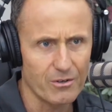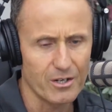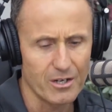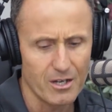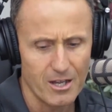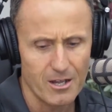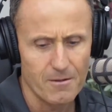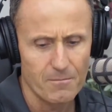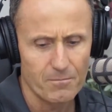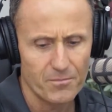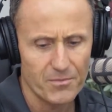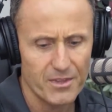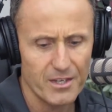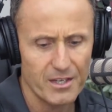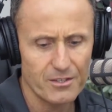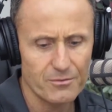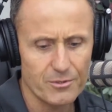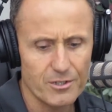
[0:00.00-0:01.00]
And
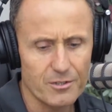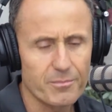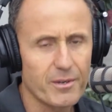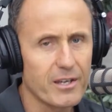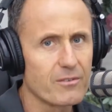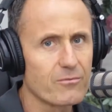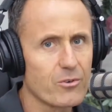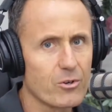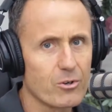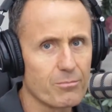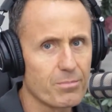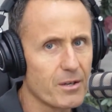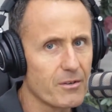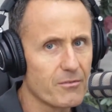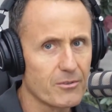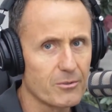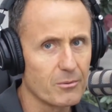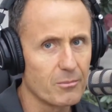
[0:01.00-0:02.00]
these would have been very
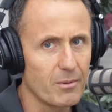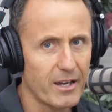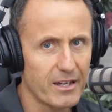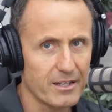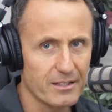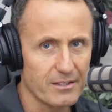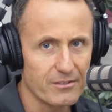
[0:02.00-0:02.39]
pivotal back in